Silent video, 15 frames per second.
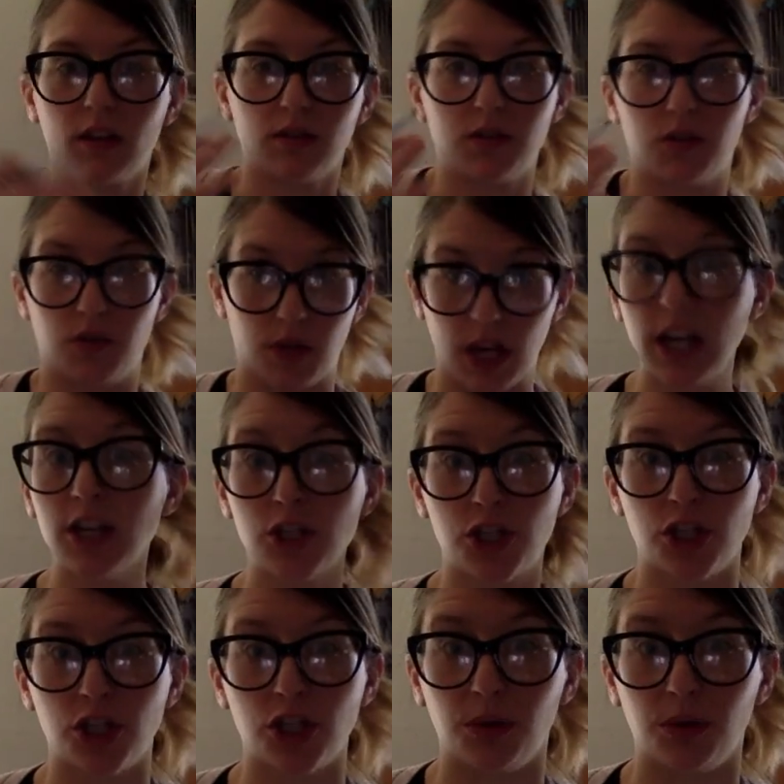So the
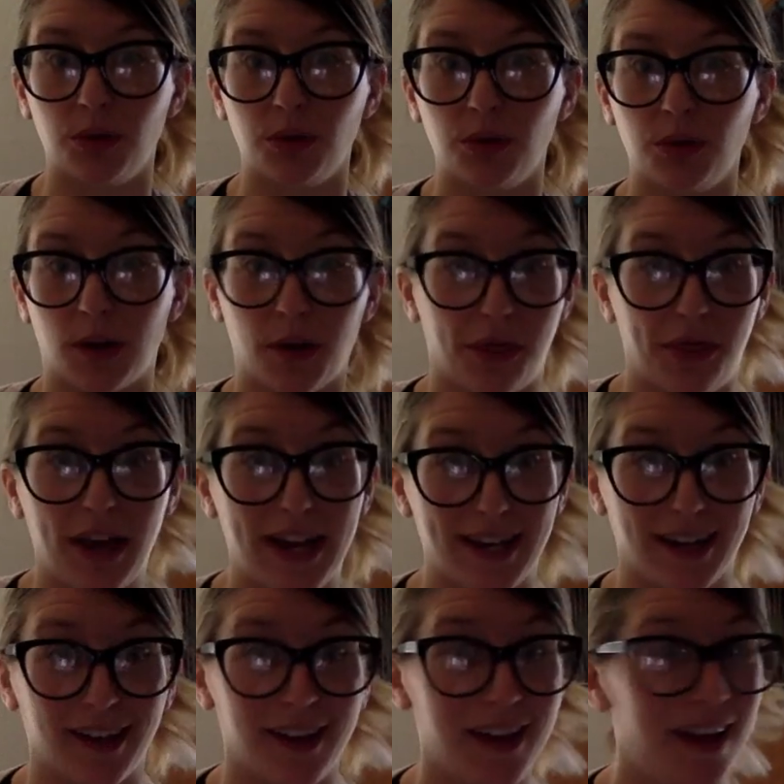issue is that our
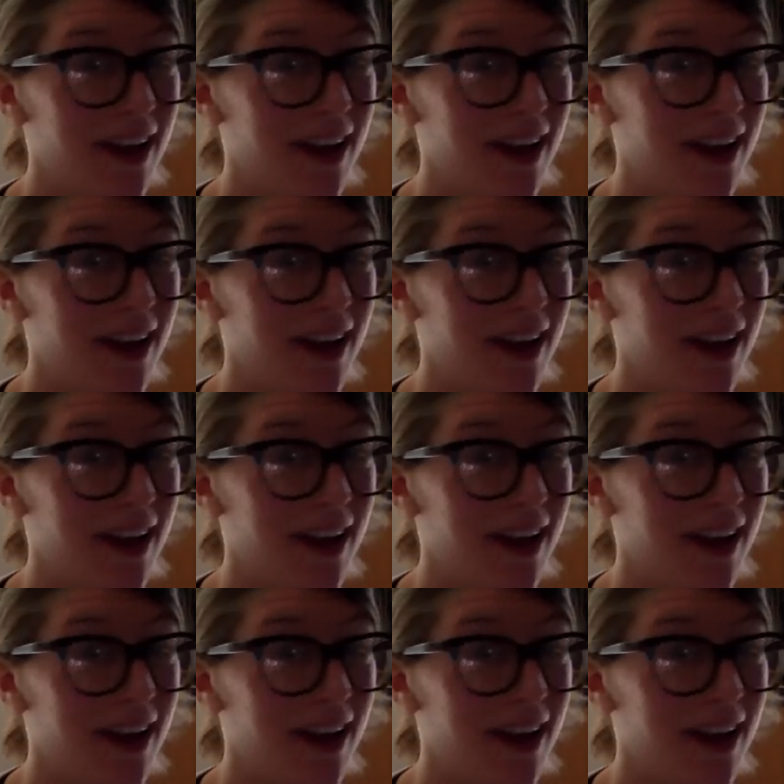theta